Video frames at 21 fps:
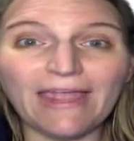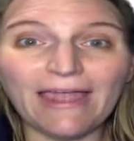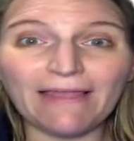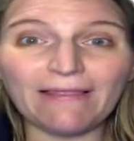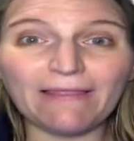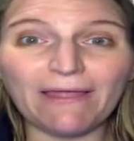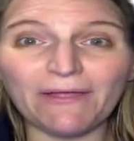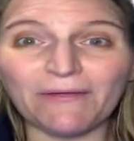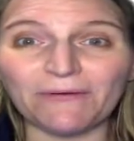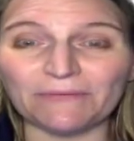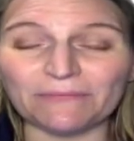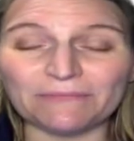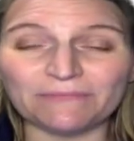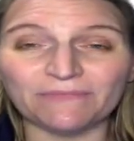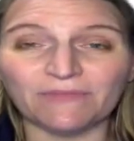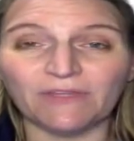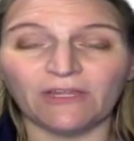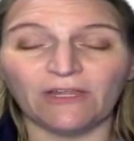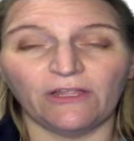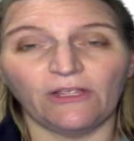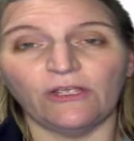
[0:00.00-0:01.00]
Hello.
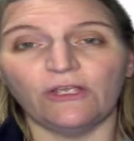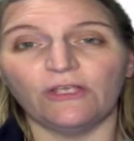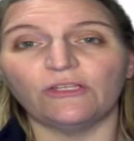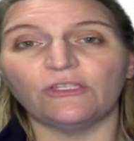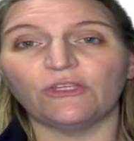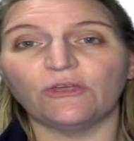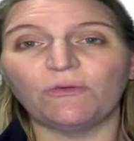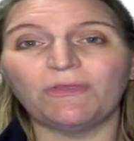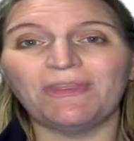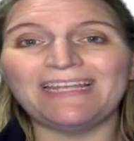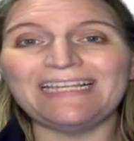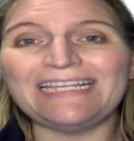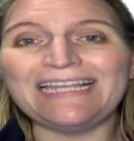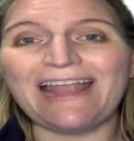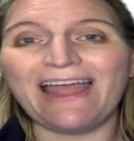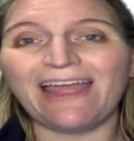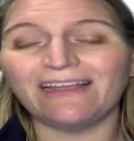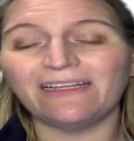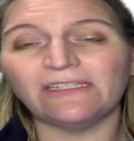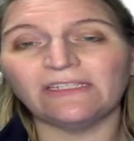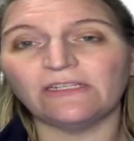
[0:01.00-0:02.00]
So the
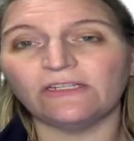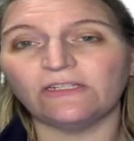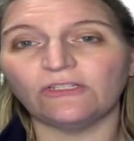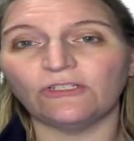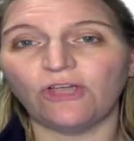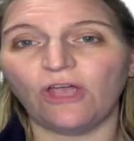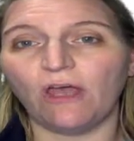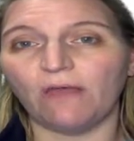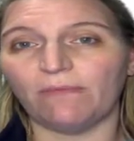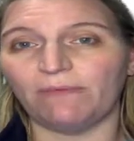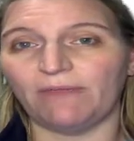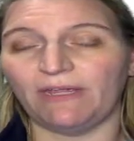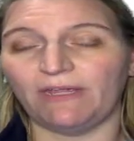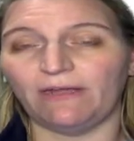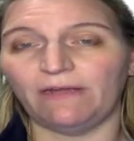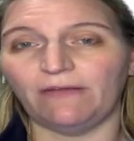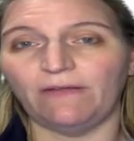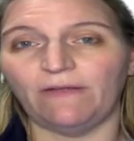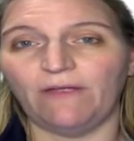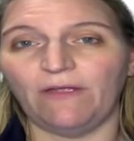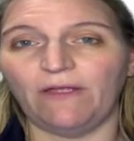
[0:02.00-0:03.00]
next
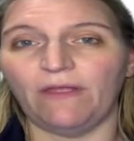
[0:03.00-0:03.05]
topic